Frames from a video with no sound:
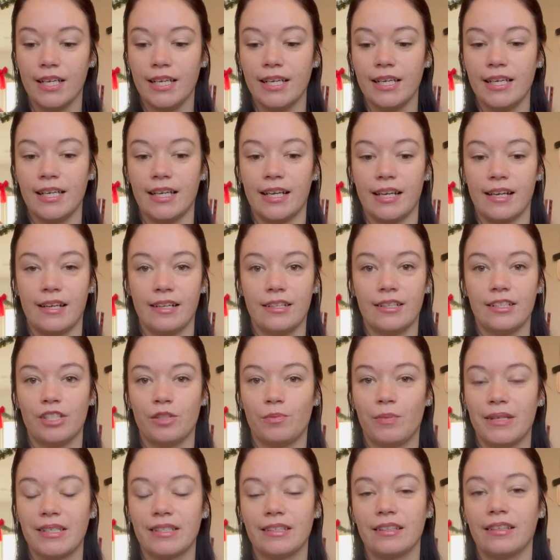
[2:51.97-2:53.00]
And it's
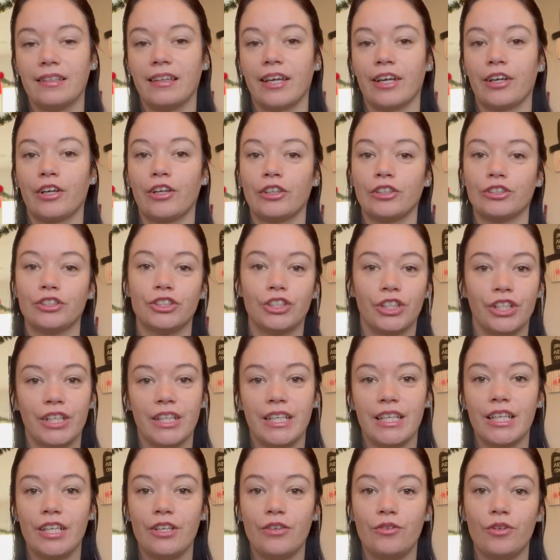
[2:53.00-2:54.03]
basically like her
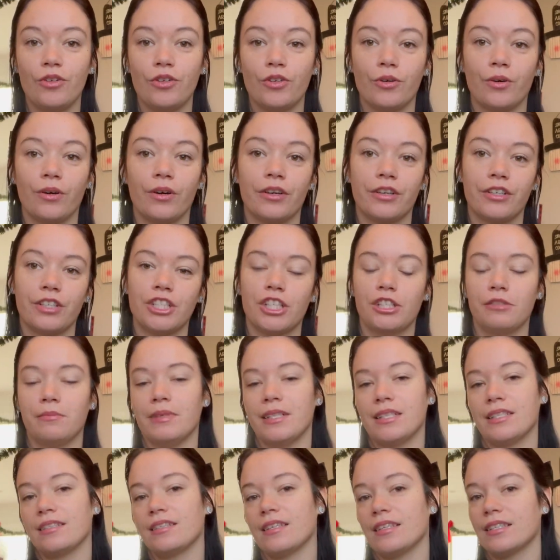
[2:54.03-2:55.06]
journey in New York. She
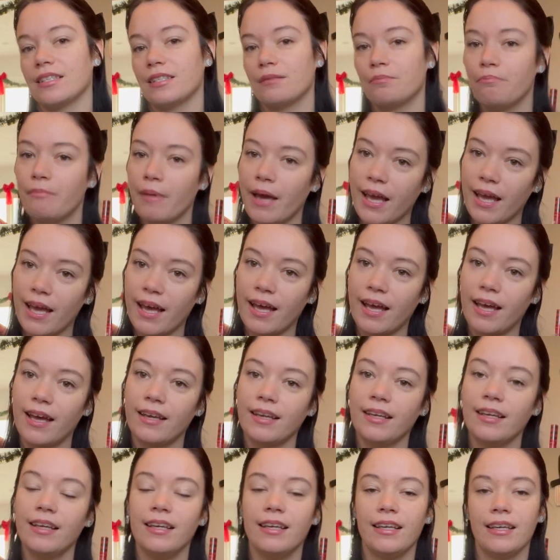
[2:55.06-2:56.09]
meets this
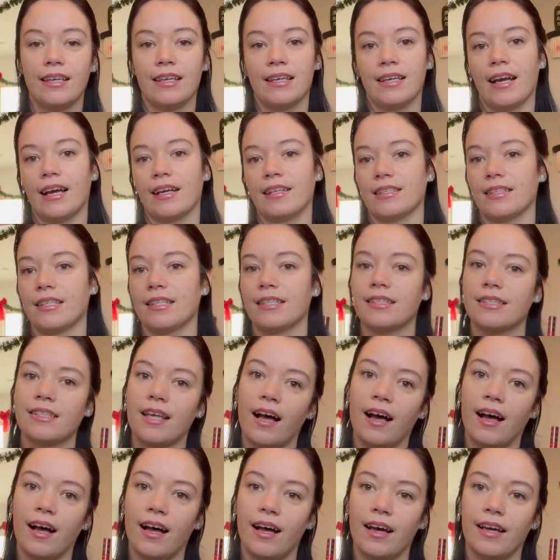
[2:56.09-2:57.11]
man, he has a
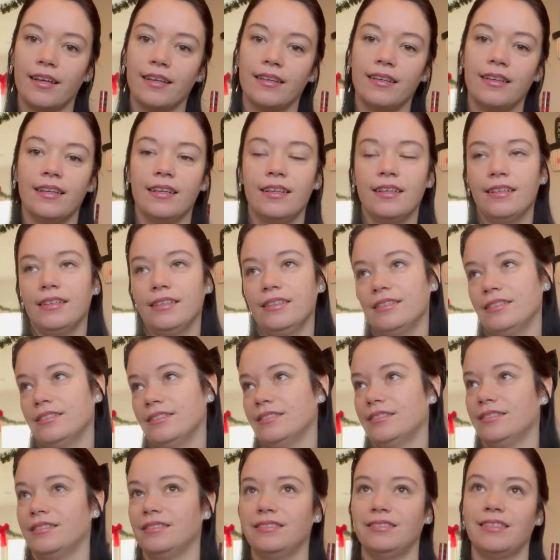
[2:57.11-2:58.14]
son,
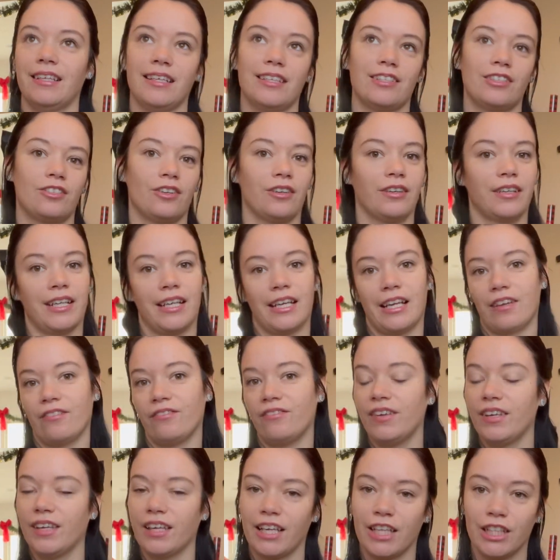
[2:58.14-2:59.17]
they start getting
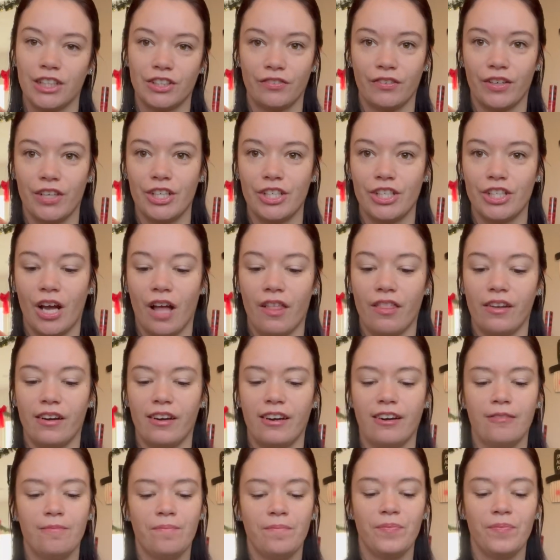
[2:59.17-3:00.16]
feelings for each other.